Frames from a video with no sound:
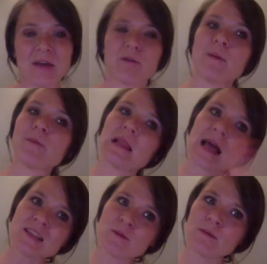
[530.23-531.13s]
Remember,
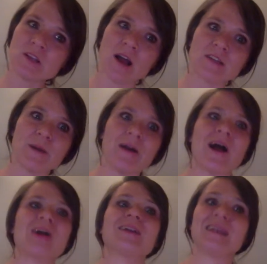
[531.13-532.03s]
last week we talked about
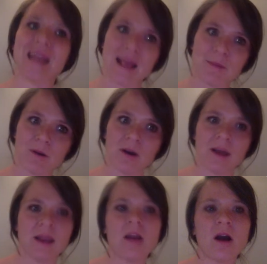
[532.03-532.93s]
our
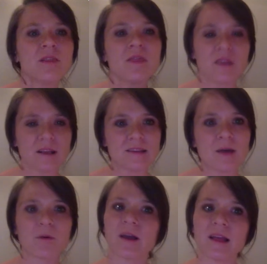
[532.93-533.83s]
neighborhood and all the things
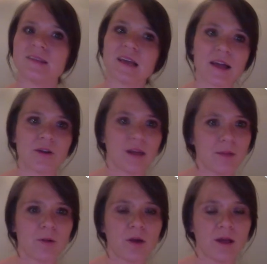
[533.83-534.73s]
that were inside our
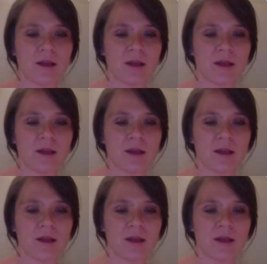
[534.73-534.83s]
neighborhood.